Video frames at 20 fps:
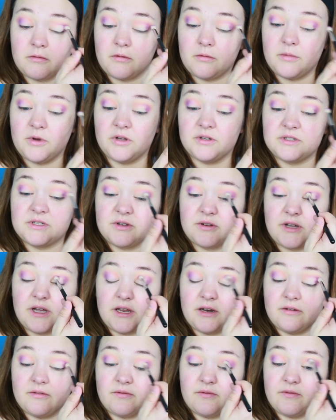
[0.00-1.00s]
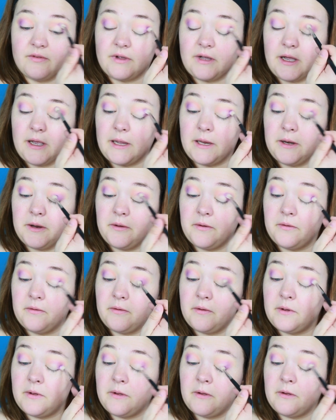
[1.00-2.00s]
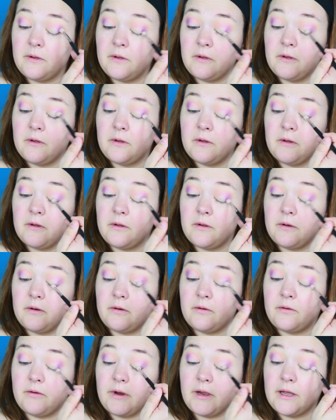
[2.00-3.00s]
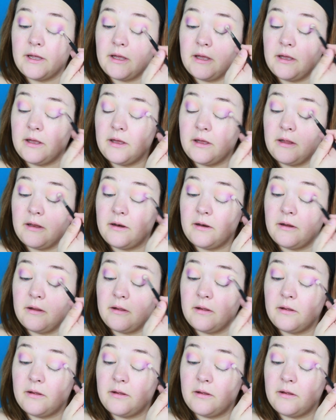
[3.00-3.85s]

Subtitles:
I'm also kind of dragging it